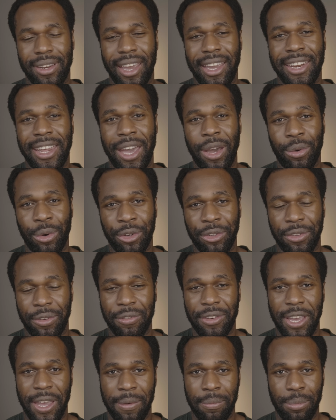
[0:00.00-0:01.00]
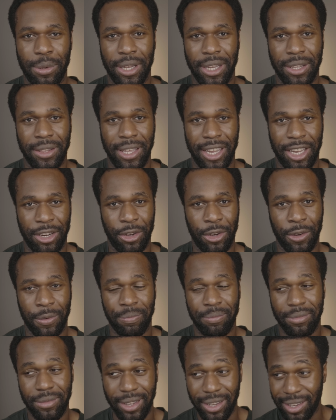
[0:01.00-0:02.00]
9 hours of gameplay later,
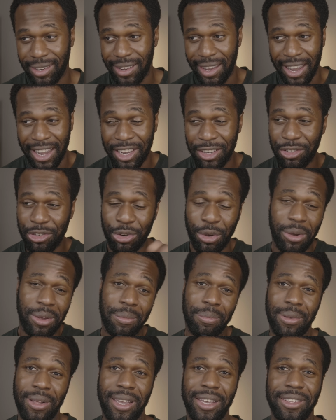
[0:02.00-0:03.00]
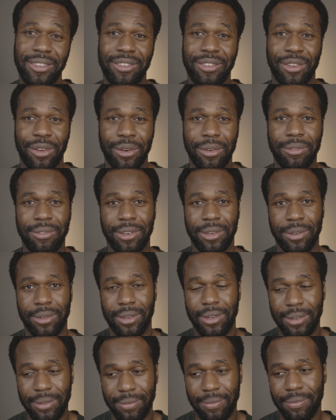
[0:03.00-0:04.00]
did I enjoy playing Starfield?
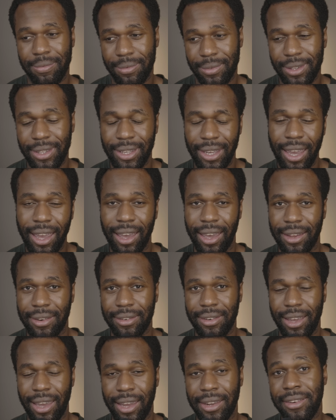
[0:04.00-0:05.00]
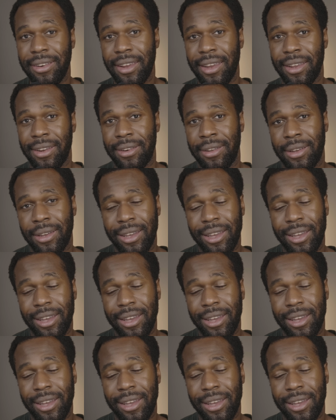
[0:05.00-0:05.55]
Yeah, I did.